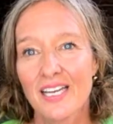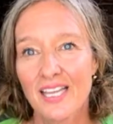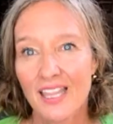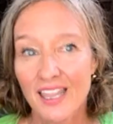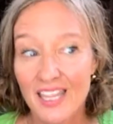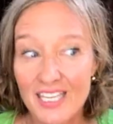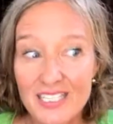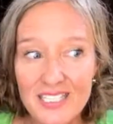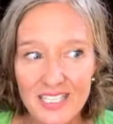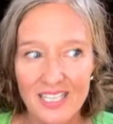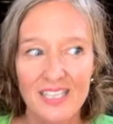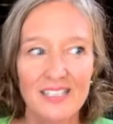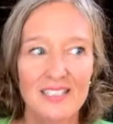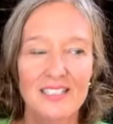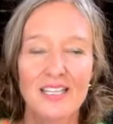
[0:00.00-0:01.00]
This
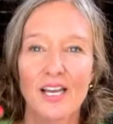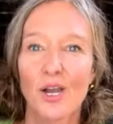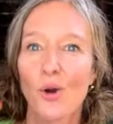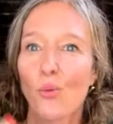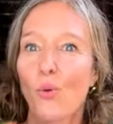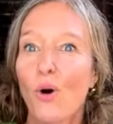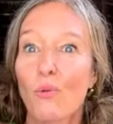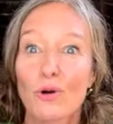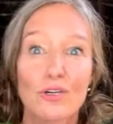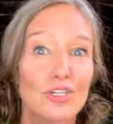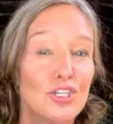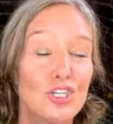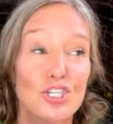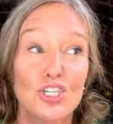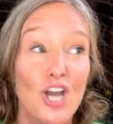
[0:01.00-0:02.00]
is what we're
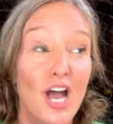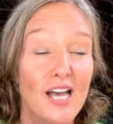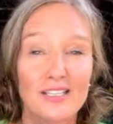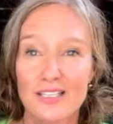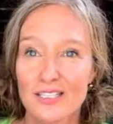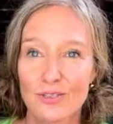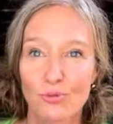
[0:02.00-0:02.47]
just